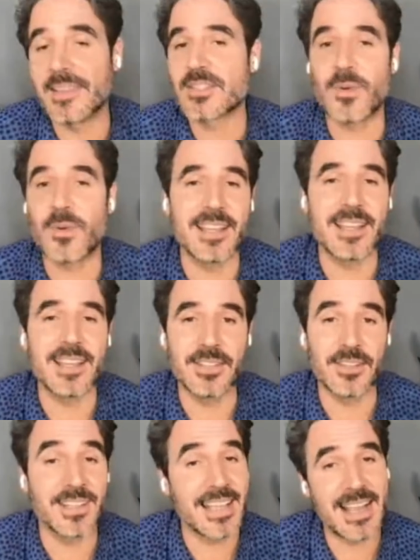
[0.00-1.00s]
that's why,
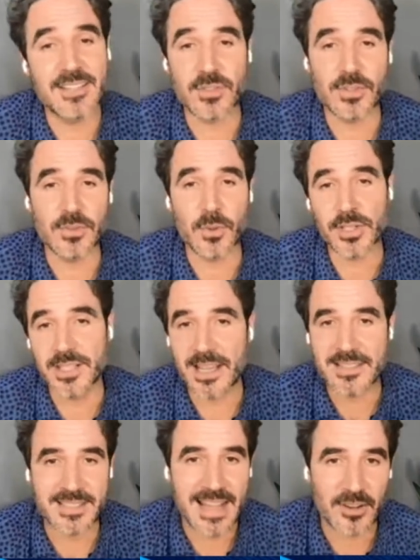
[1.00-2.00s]
the guys are
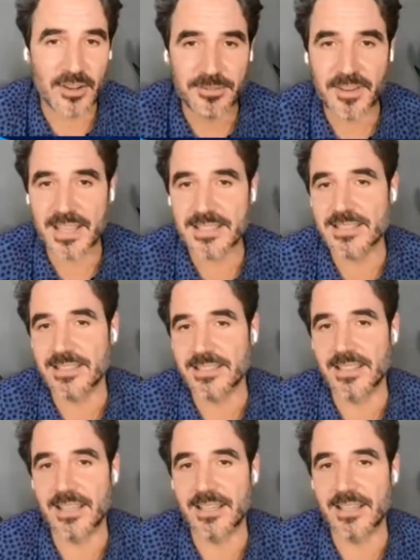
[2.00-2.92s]
organizing AlgoFest, and